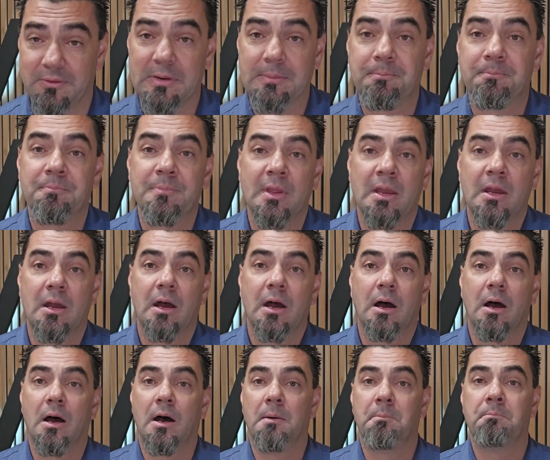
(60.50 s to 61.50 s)
a living,
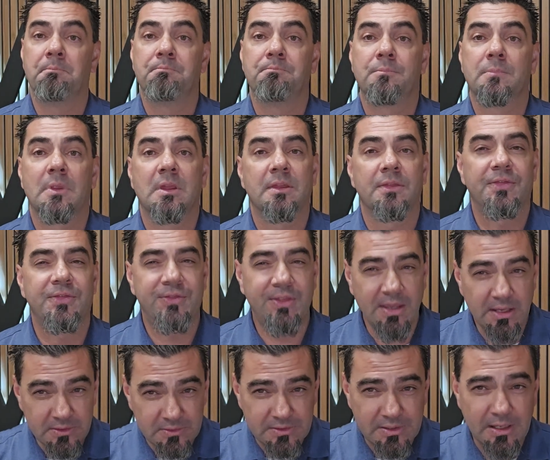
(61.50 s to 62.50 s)

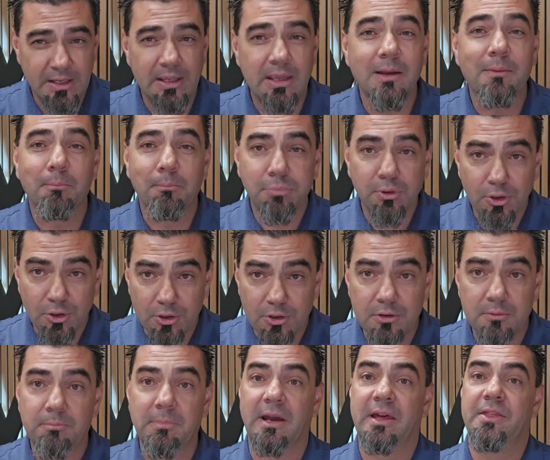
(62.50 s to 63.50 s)
things can get
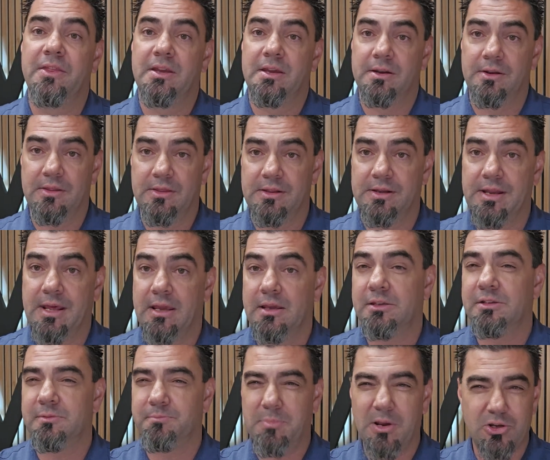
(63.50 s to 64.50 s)
blurred by the end of the day,
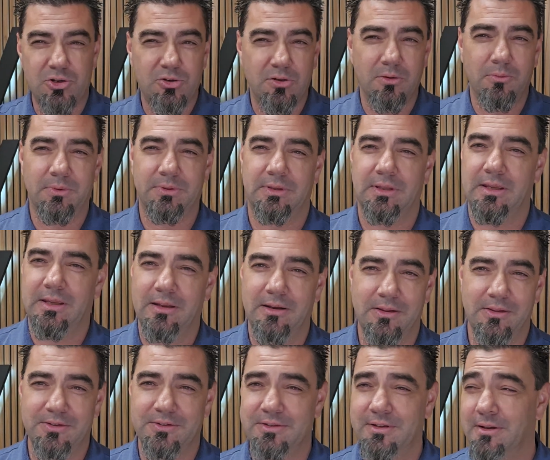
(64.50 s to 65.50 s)
especially with the heat
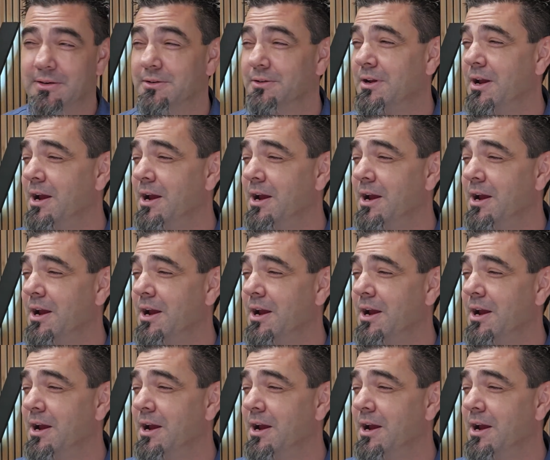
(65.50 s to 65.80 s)
of the sun.